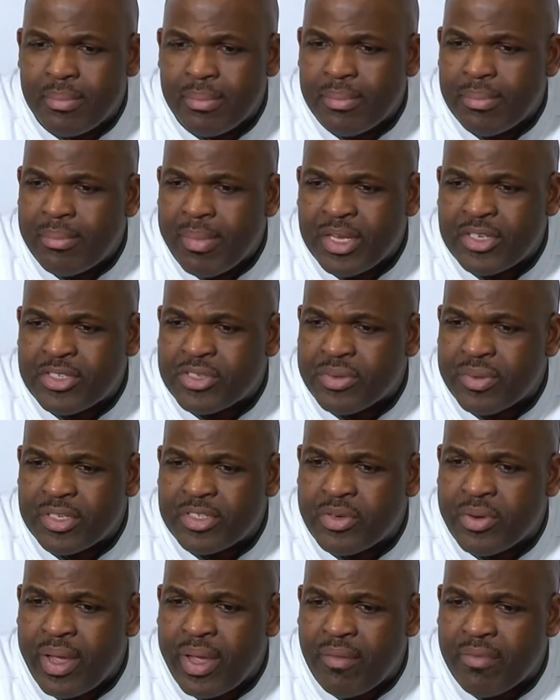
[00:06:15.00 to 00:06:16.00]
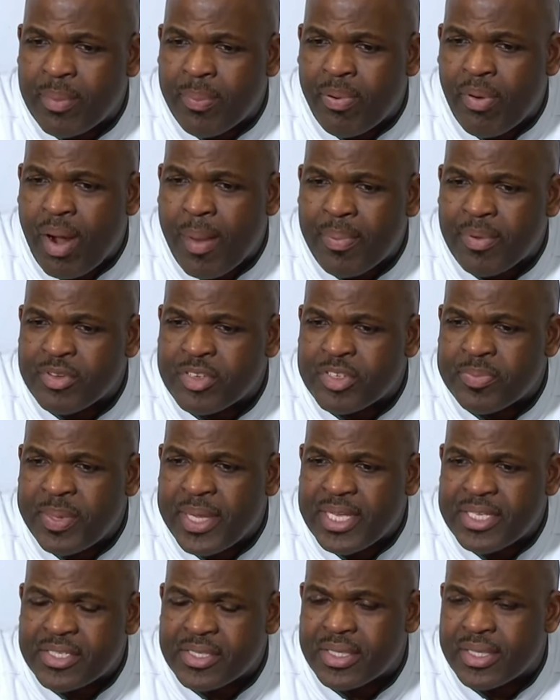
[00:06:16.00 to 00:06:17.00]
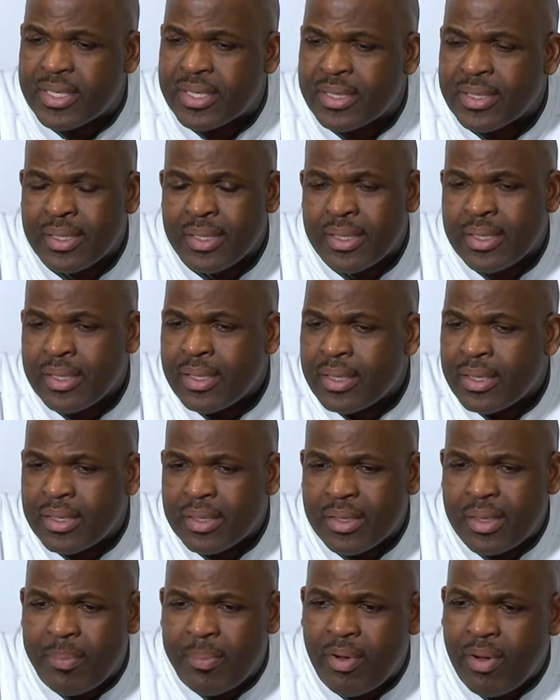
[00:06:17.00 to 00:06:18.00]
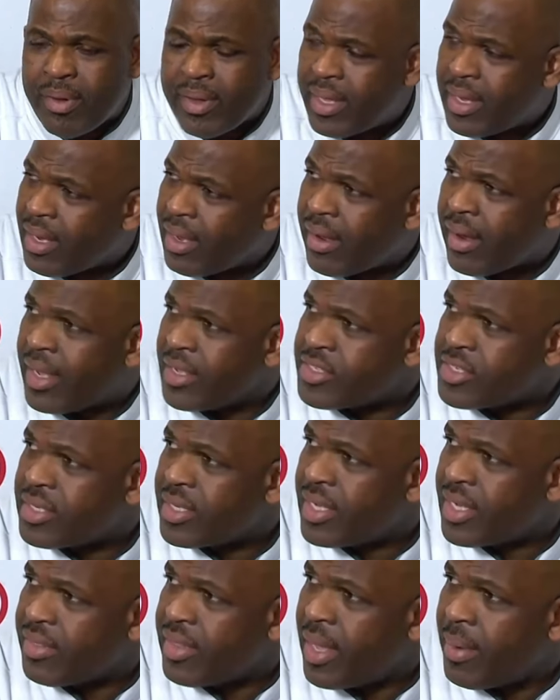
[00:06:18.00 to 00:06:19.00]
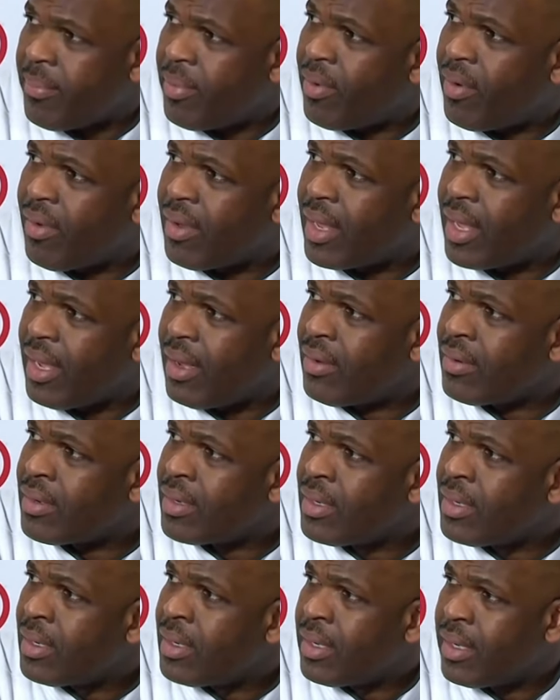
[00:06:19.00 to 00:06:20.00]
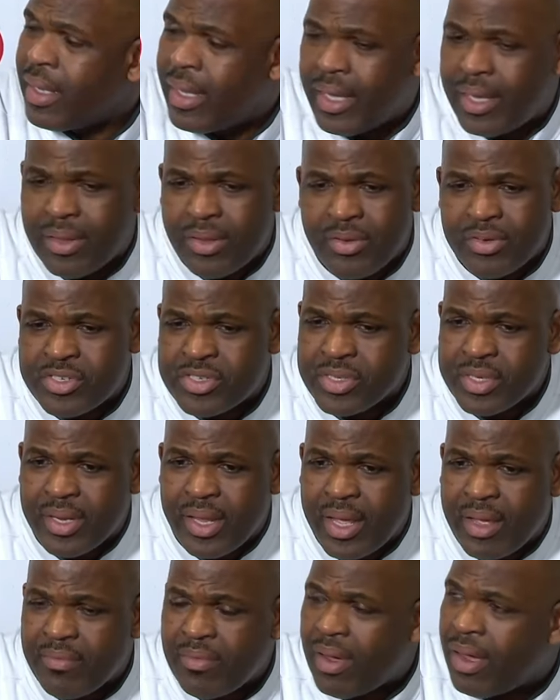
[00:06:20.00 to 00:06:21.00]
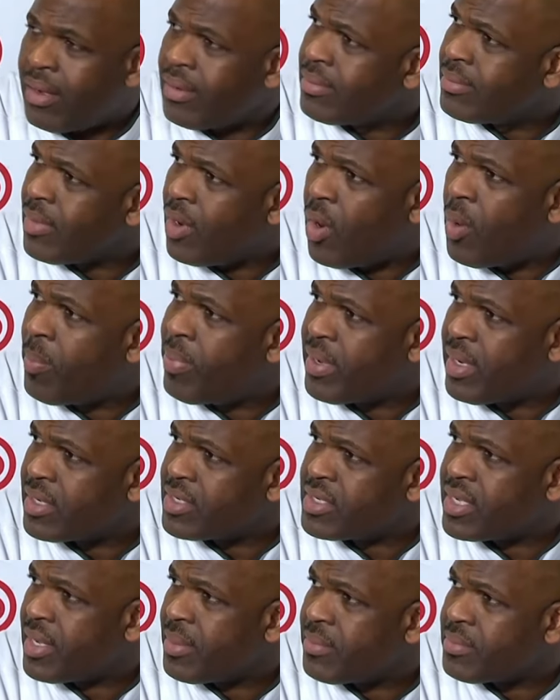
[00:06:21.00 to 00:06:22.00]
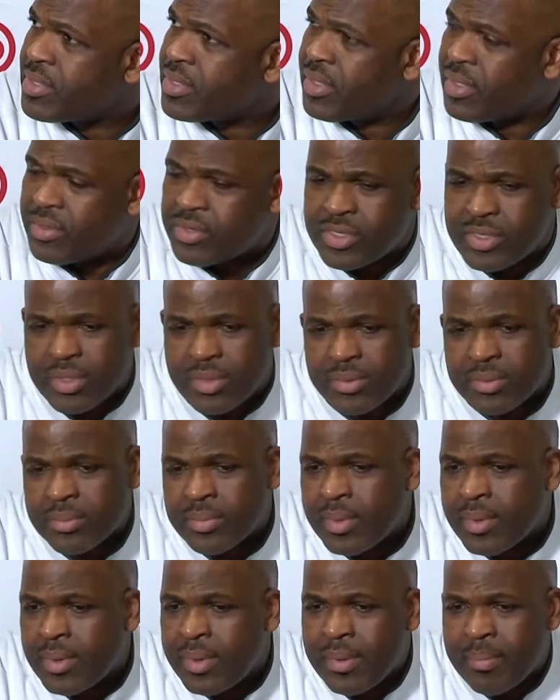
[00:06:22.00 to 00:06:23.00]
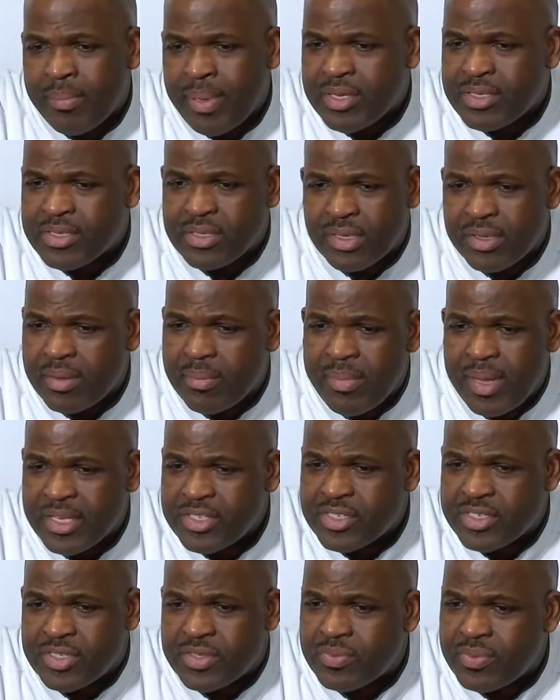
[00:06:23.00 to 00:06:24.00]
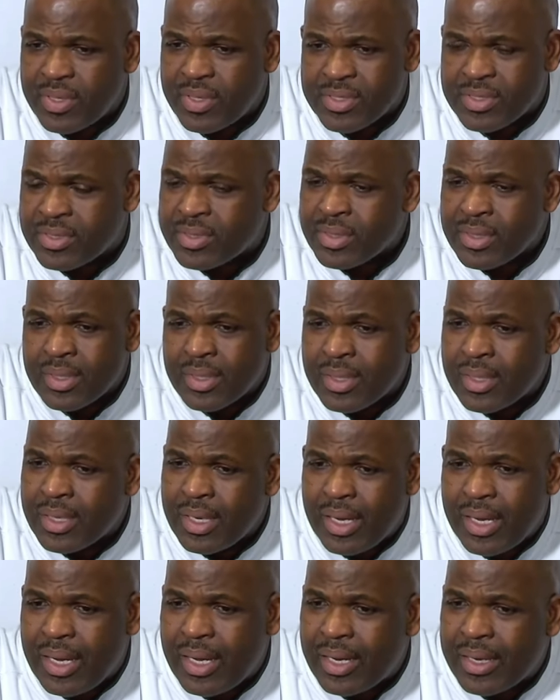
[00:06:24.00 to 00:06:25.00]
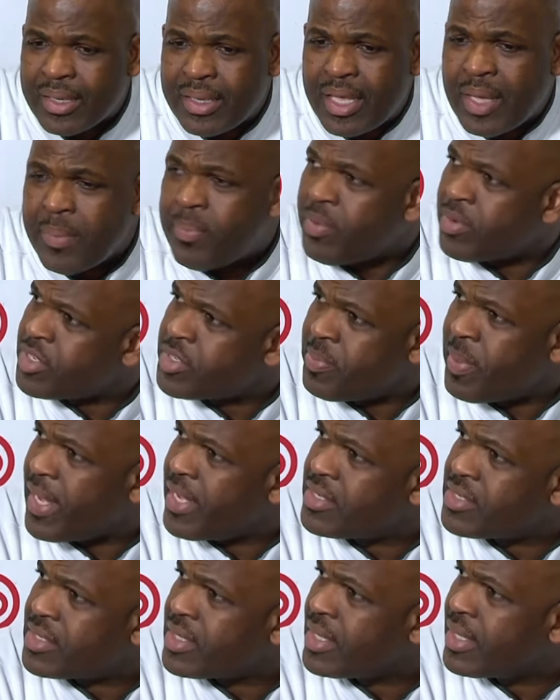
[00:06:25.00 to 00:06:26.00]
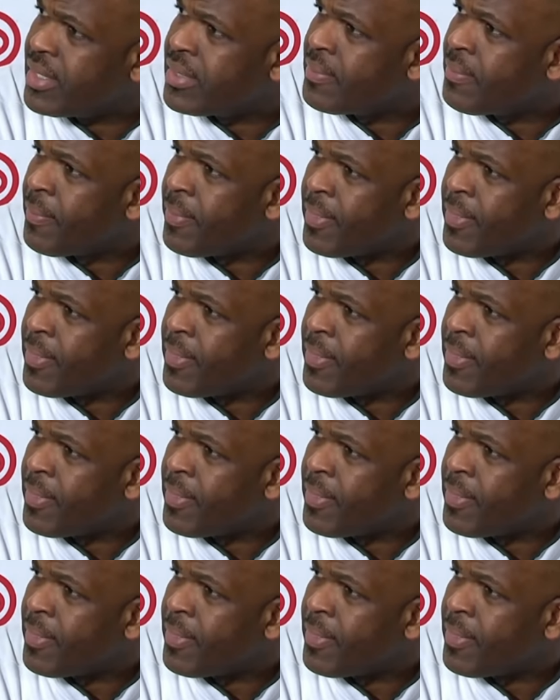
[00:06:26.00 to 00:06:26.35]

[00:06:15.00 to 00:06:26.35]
make sure that you have the proper spacing. The ball handler has to get that ball out, and you should have open attempts. So basically the message was keep your spacing.